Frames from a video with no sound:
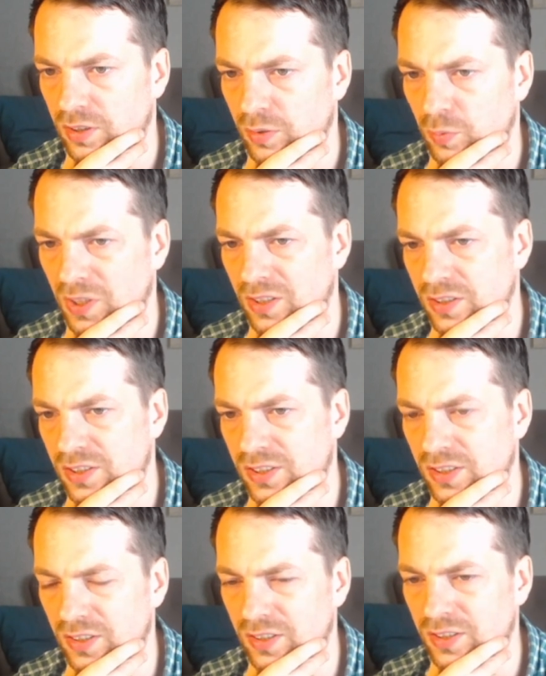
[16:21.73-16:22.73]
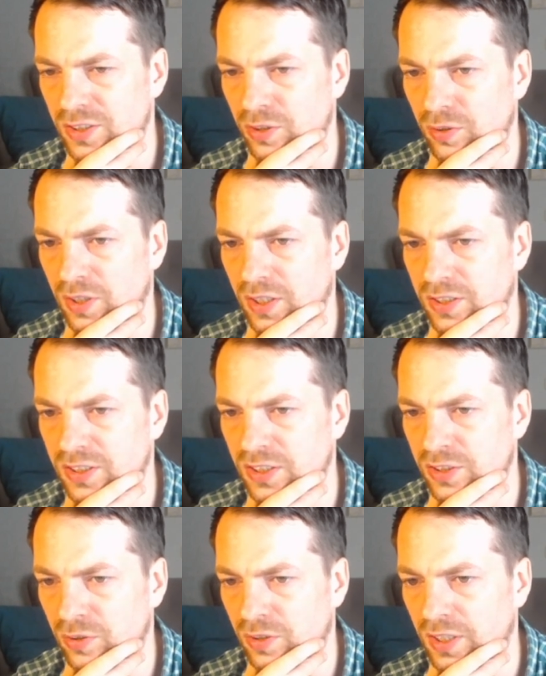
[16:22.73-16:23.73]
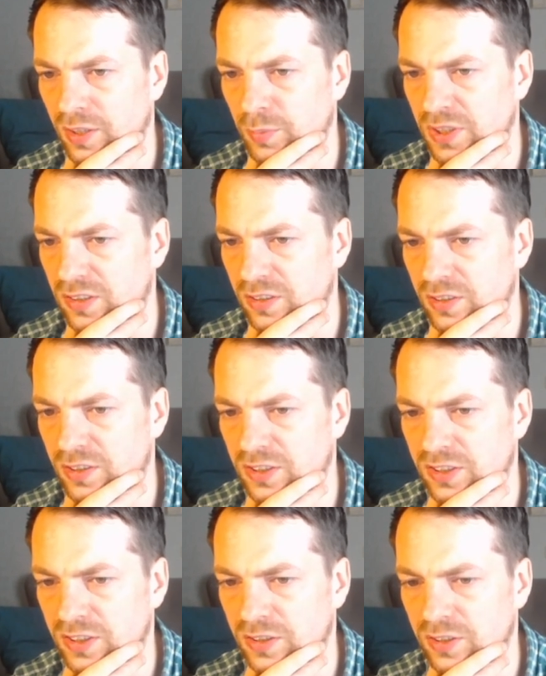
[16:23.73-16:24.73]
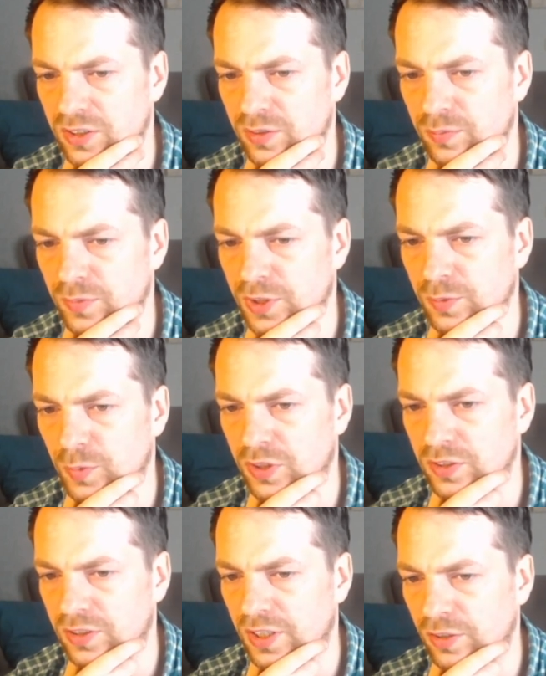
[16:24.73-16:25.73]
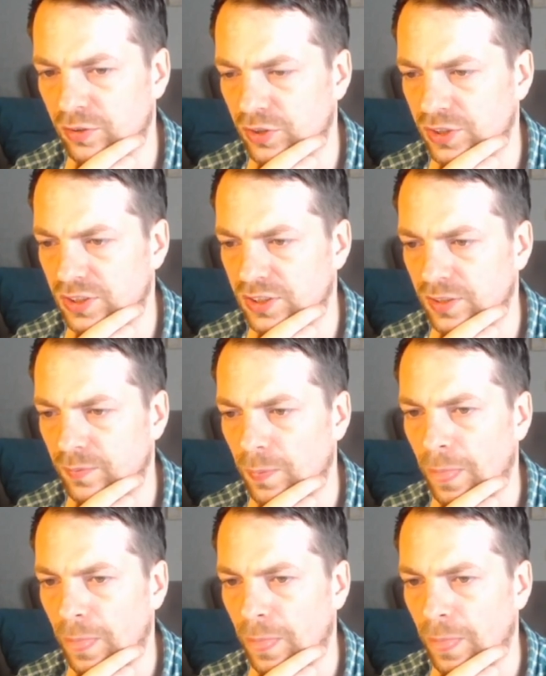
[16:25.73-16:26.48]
Well, it's okay. It says okay, but it's a small inaccuracy.